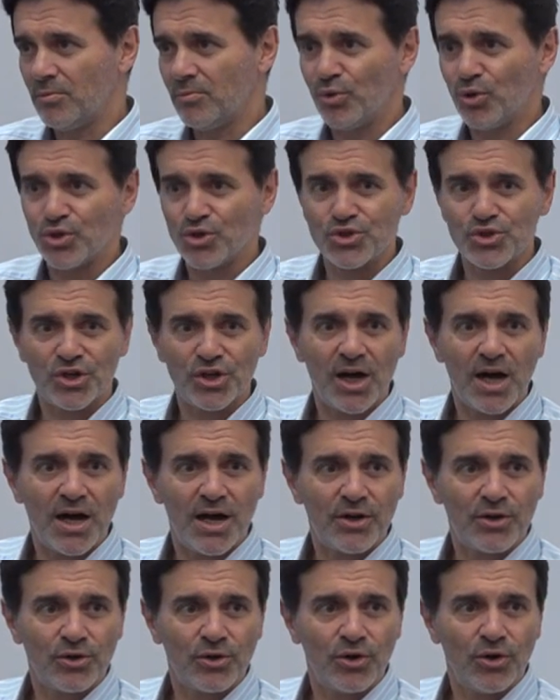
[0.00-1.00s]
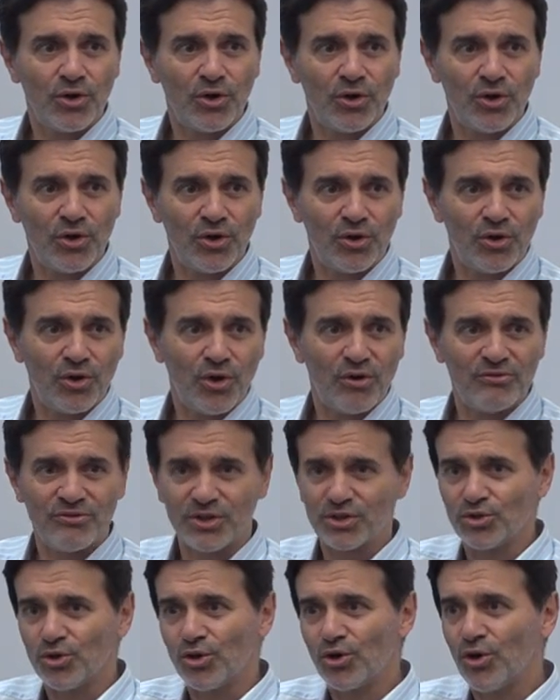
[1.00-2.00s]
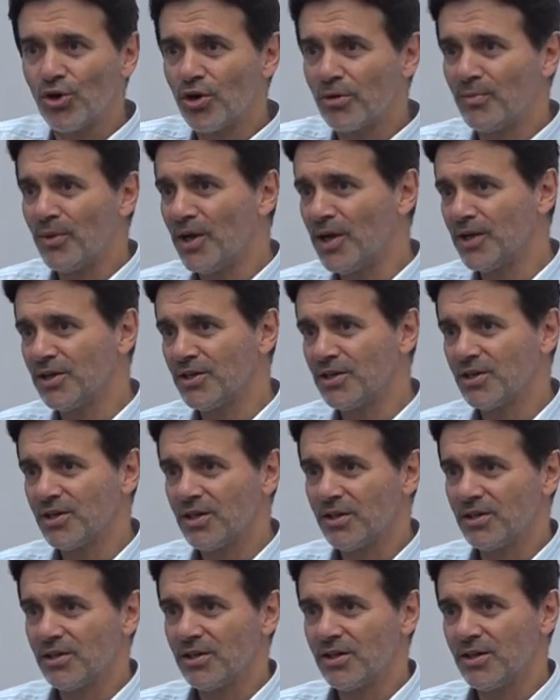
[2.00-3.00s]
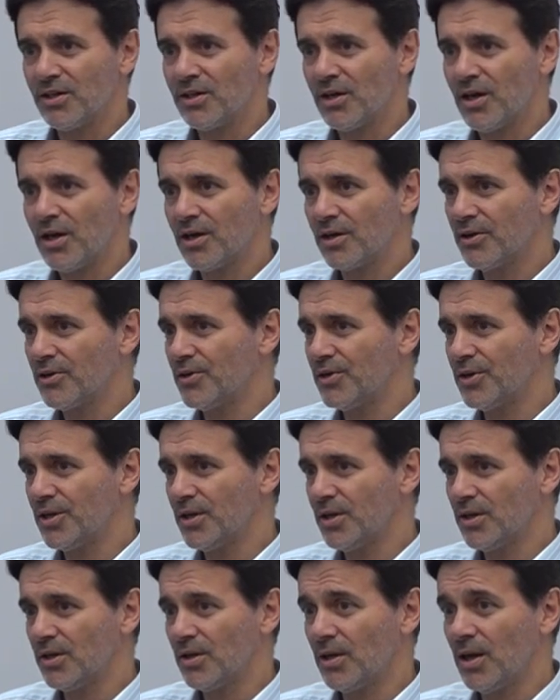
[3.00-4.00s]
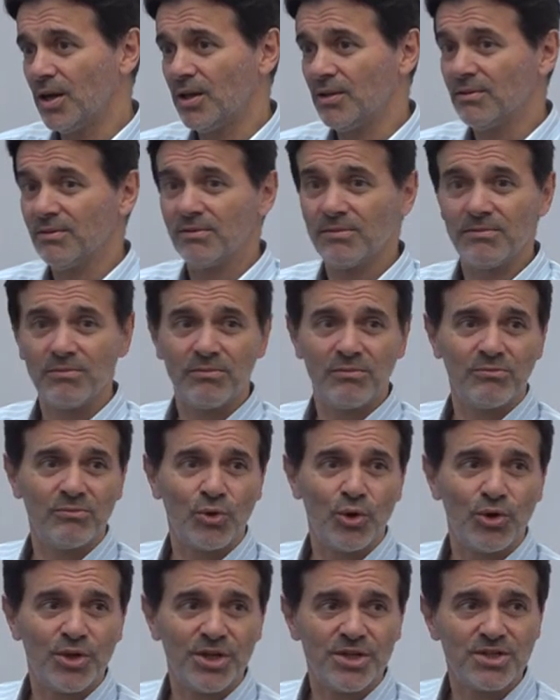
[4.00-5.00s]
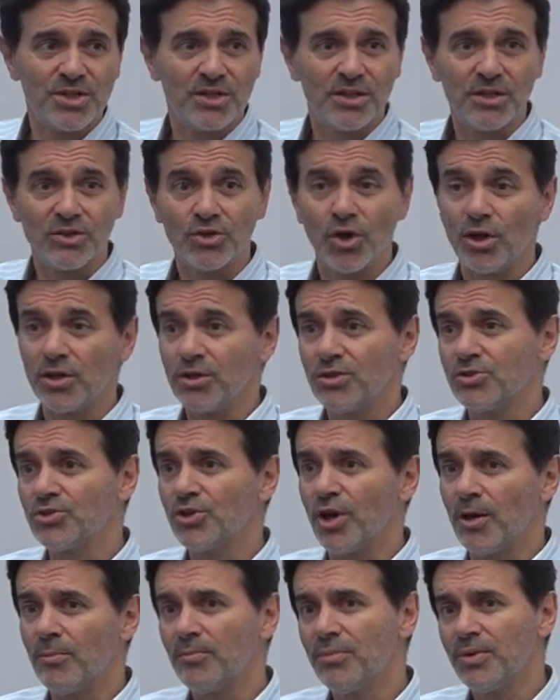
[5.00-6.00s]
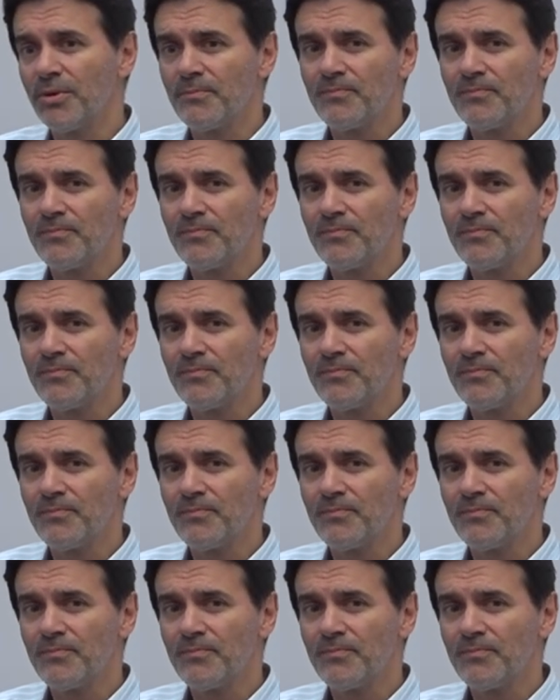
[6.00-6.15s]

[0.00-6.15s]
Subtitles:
Bolsonaro, of Viktor Orban in Hungary, and more recently Donald Trump,